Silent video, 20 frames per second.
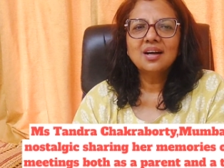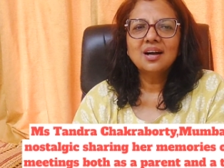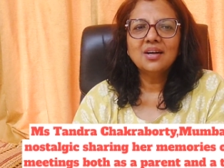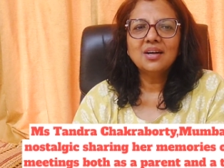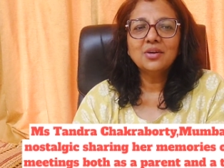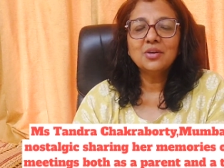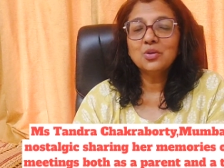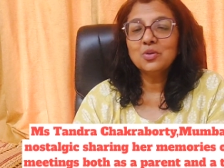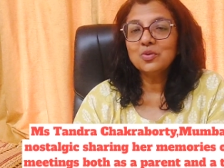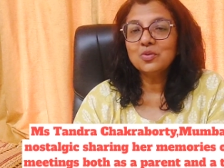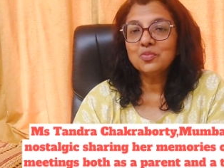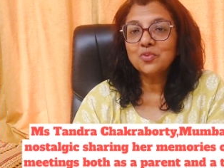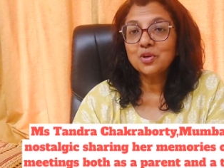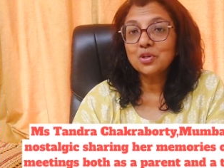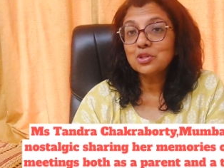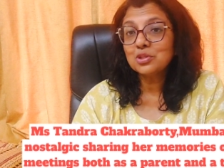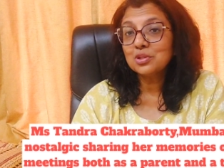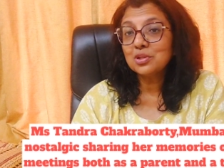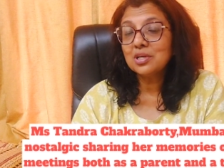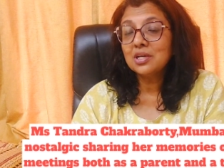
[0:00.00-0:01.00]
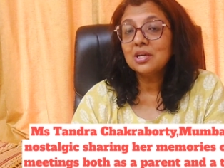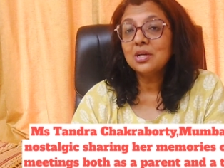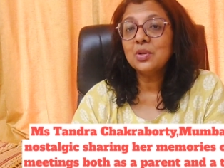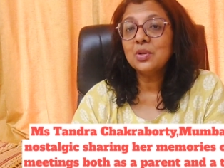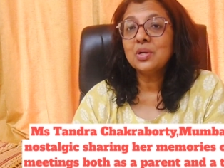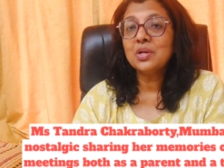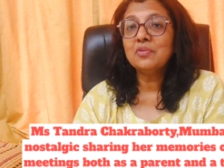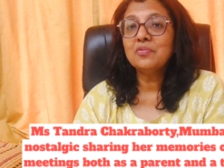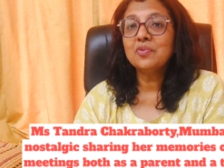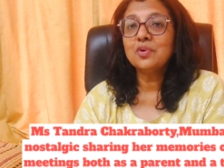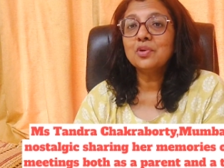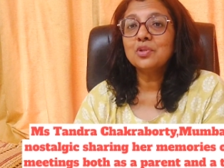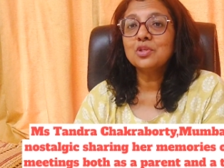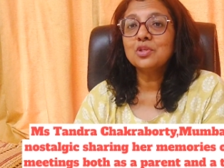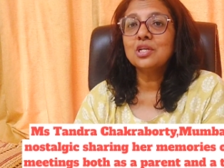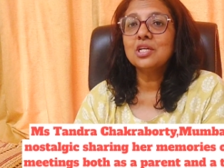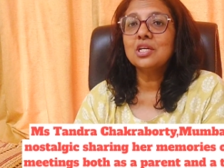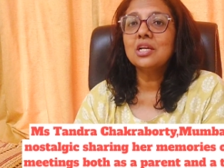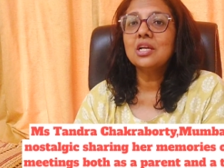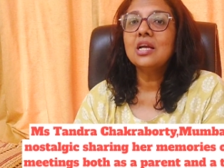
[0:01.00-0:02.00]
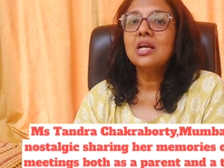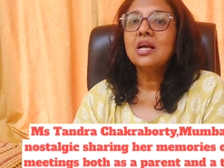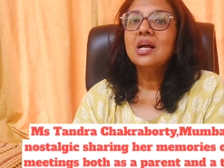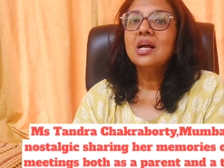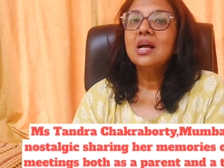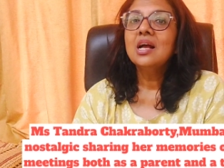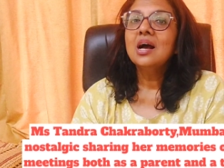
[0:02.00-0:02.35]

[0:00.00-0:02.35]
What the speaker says: I don't know, fortunately or unfortunately,